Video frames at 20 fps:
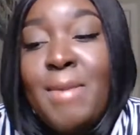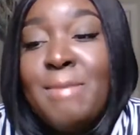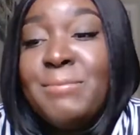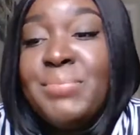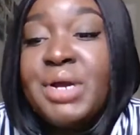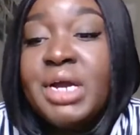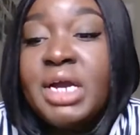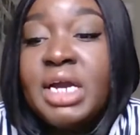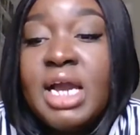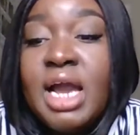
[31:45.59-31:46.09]

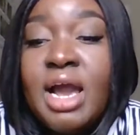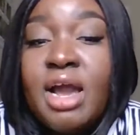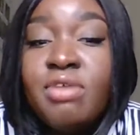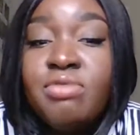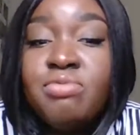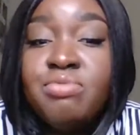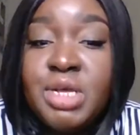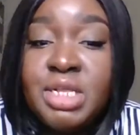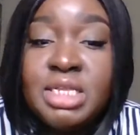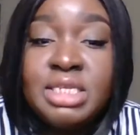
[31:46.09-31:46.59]
But
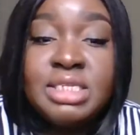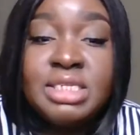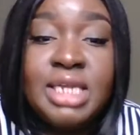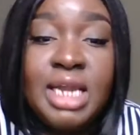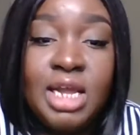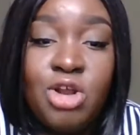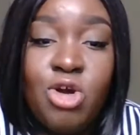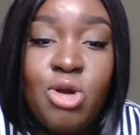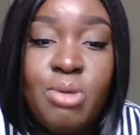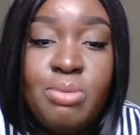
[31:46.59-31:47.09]
I've been the
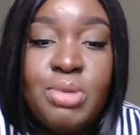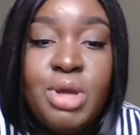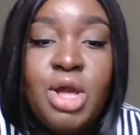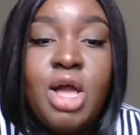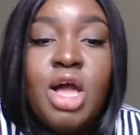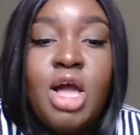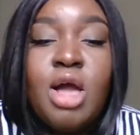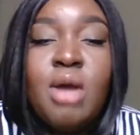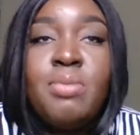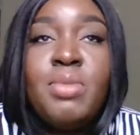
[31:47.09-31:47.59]
stay-at-home
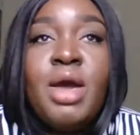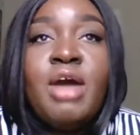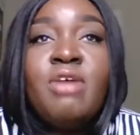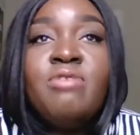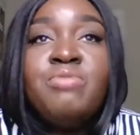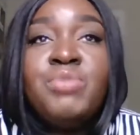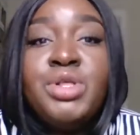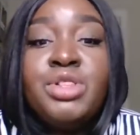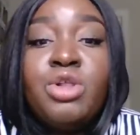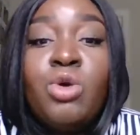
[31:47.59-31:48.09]
mom.
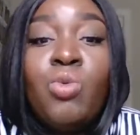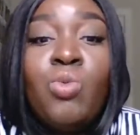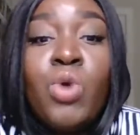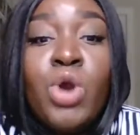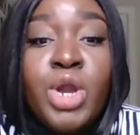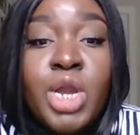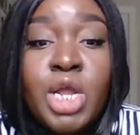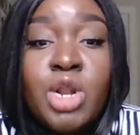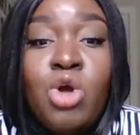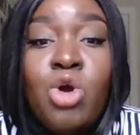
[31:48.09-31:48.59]
I've been the
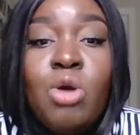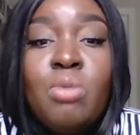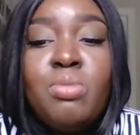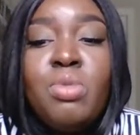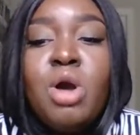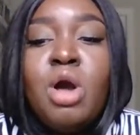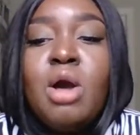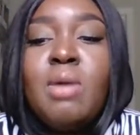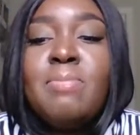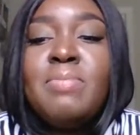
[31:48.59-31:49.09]
work-at-home
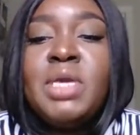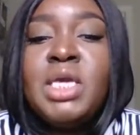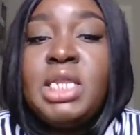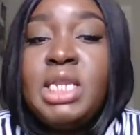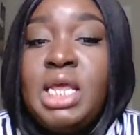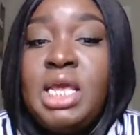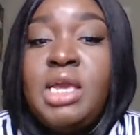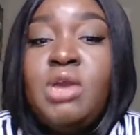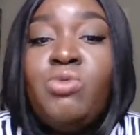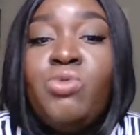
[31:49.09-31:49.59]
mom,
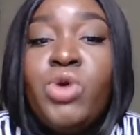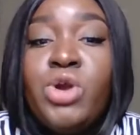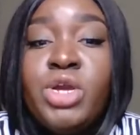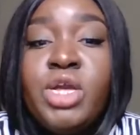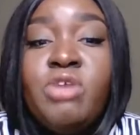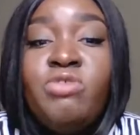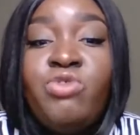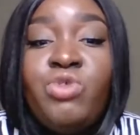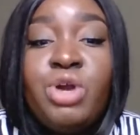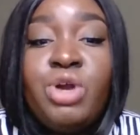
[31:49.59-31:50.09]
meaning
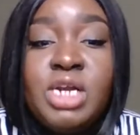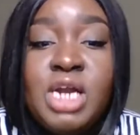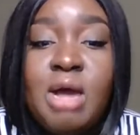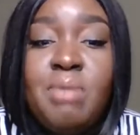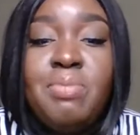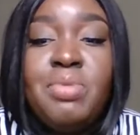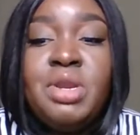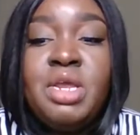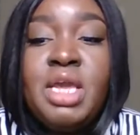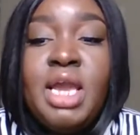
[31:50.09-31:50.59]
working for a
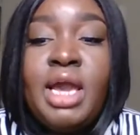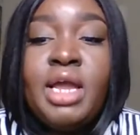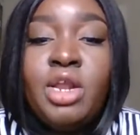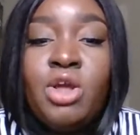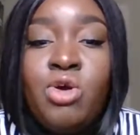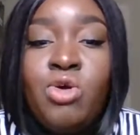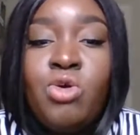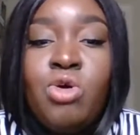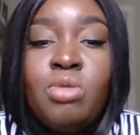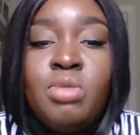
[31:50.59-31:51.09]
company at
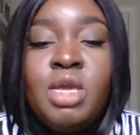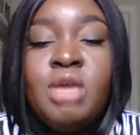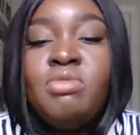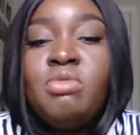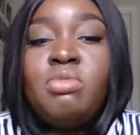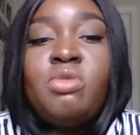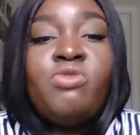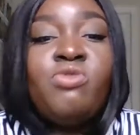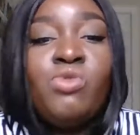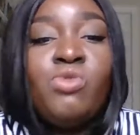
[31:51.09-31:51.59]
home,
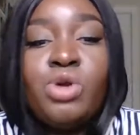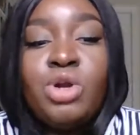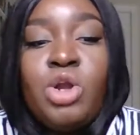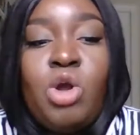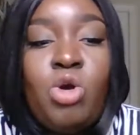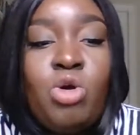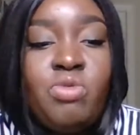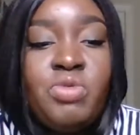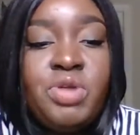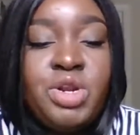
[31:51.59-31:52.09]
even before
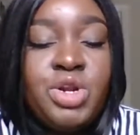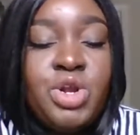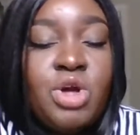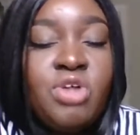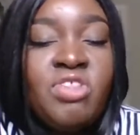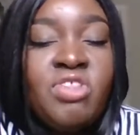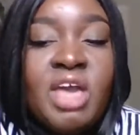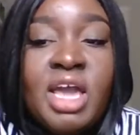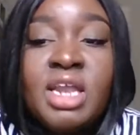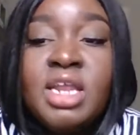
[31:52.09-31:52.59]
COVID and
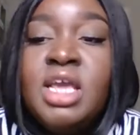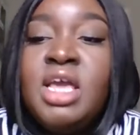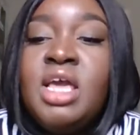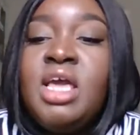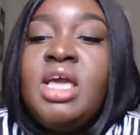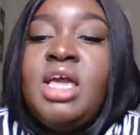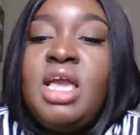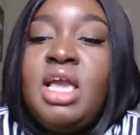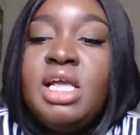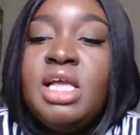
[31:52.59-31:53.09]
all that.
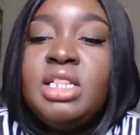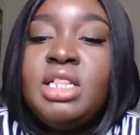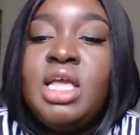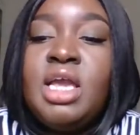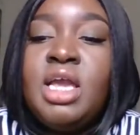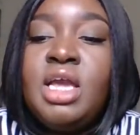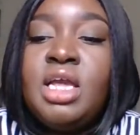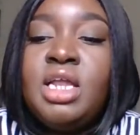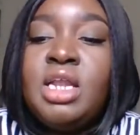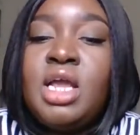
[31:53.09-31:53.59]
And
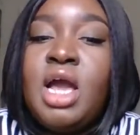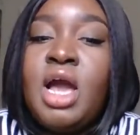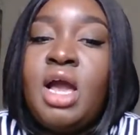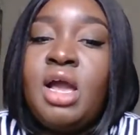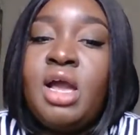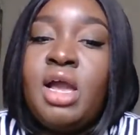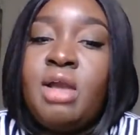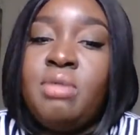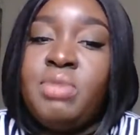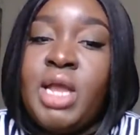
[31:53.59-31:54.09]
then
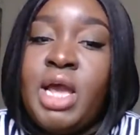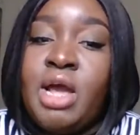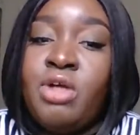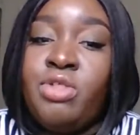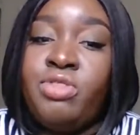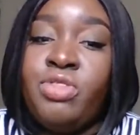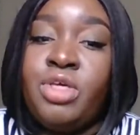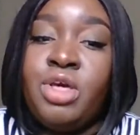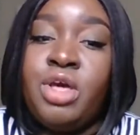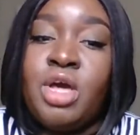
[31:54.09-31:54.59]
I'm now
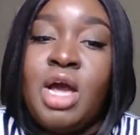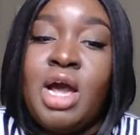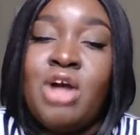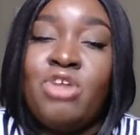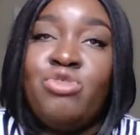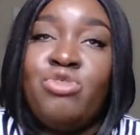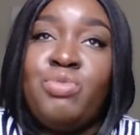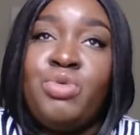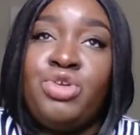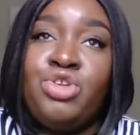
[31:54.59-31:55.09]
the
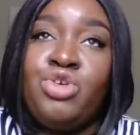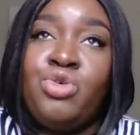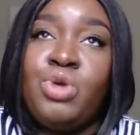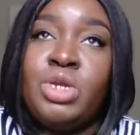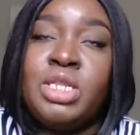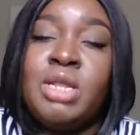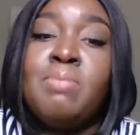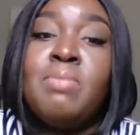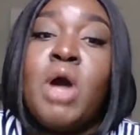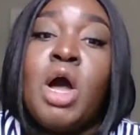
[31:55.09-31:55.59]
entrepreneur,
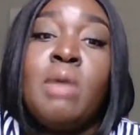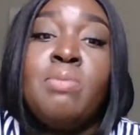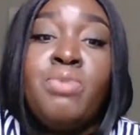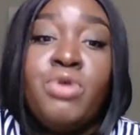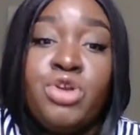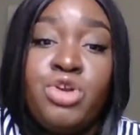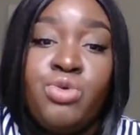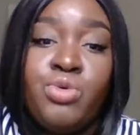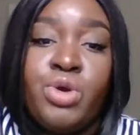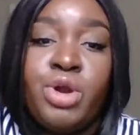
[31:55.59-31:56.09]
the
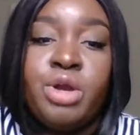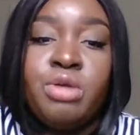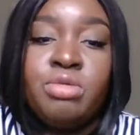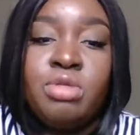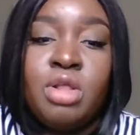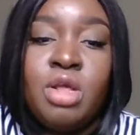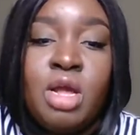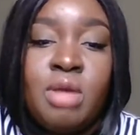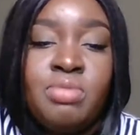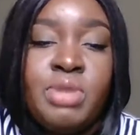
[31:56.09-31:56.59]
mompreneur.
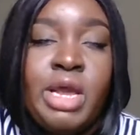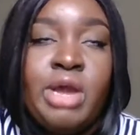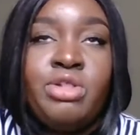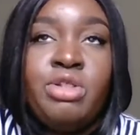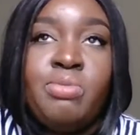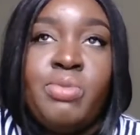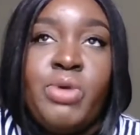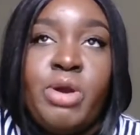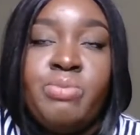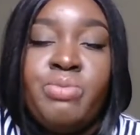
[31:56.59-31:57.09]
I'm now
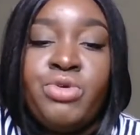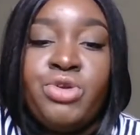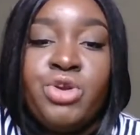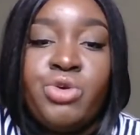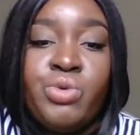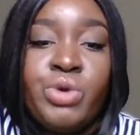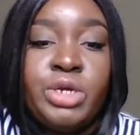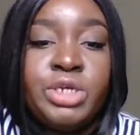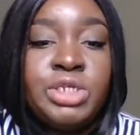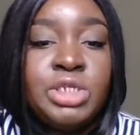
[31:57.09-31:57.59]
the
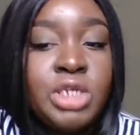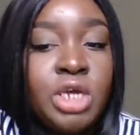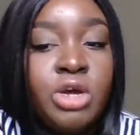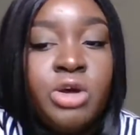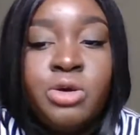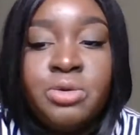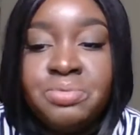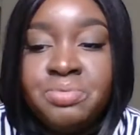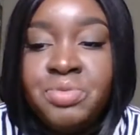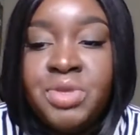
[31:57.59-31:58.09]
mompreneur.
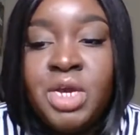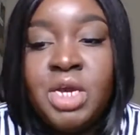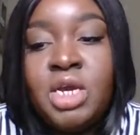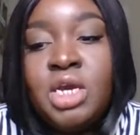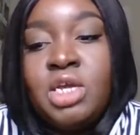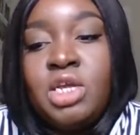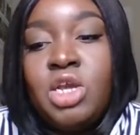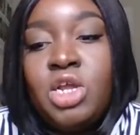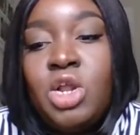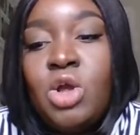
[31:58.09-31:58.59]
So,
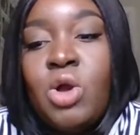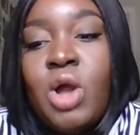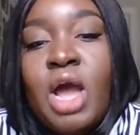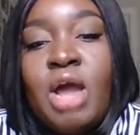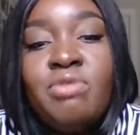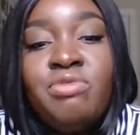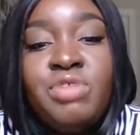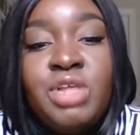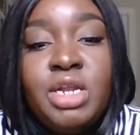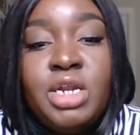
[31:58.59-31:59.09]

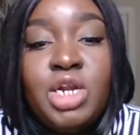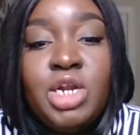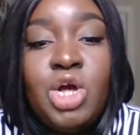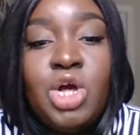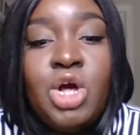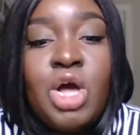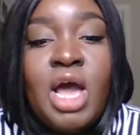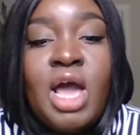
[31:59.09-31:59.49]
I've done it all.